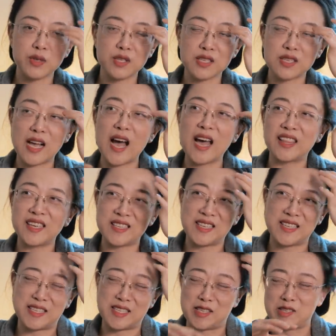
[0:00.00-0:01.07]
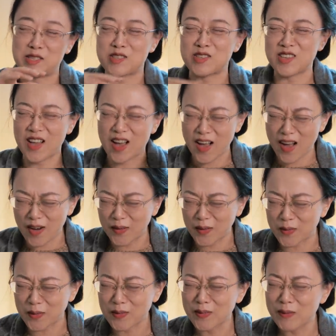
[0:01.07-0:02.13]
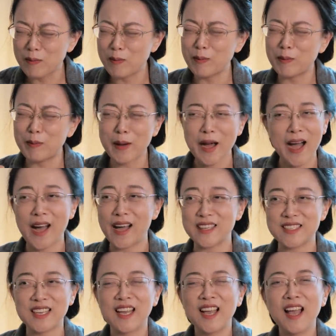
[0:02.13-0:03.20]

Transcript: which is that this is so bad,